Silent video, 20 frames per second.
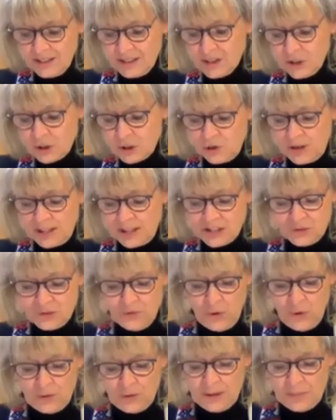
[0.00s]
it's a
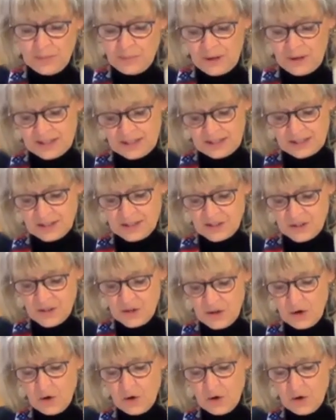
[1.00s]
transforming presence